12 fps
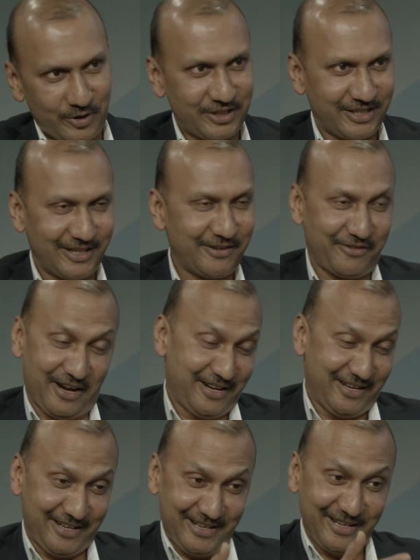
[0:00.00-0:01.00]
question. In
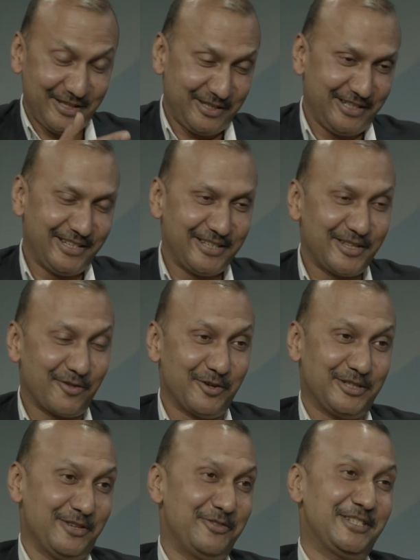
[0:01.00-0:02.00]
fact, it is the
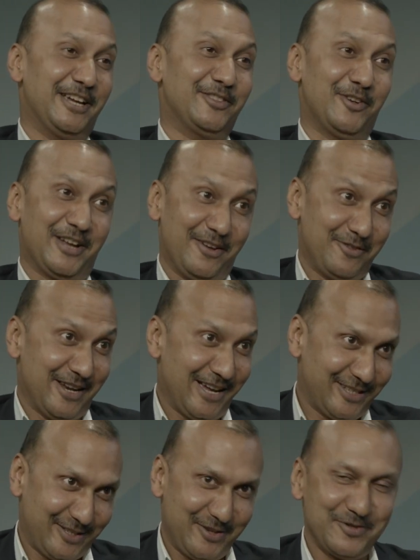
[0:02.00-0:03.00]
question which I thought I will
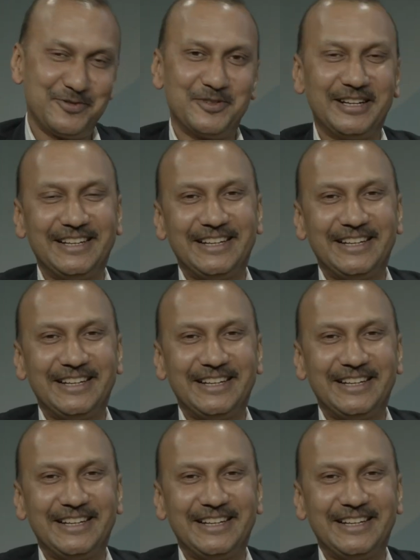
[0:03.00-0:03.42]
ask you.